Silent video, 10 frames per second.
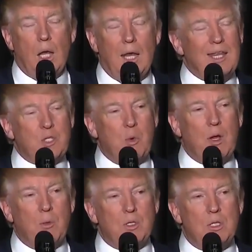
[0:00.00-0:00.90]
And that's why
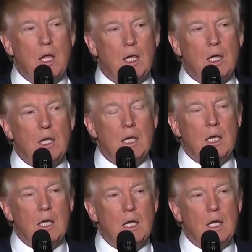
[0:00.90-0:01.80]
it was done.
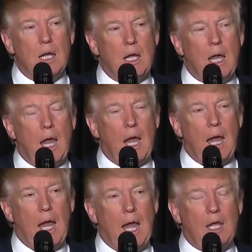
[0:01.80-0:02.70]

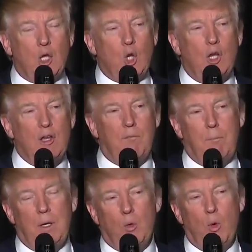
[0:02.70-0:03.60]
And it couldn't have
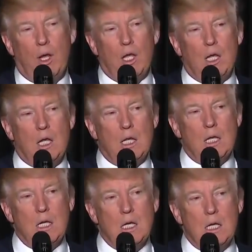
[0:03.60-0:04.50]
been written
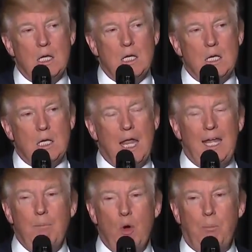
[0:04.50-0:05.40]

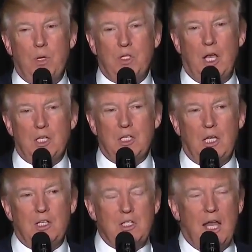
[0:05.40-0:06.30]
any more precisely.
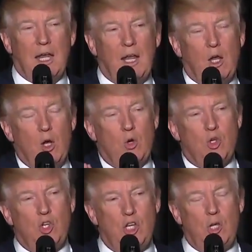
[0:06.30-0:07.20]
It's not like, oh,
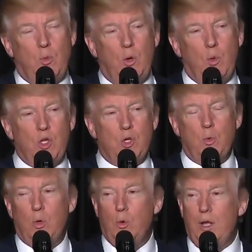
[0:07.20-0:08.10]
gee, we wish it
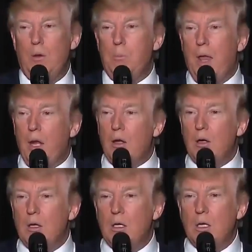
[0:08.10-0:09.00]
were written
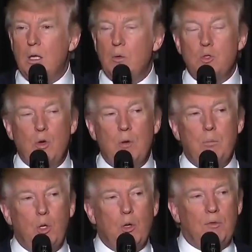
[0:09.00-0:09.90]
better. It was written
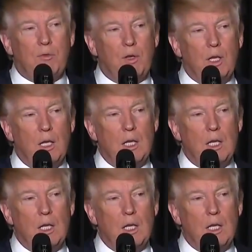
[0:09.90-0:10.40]
beautifully.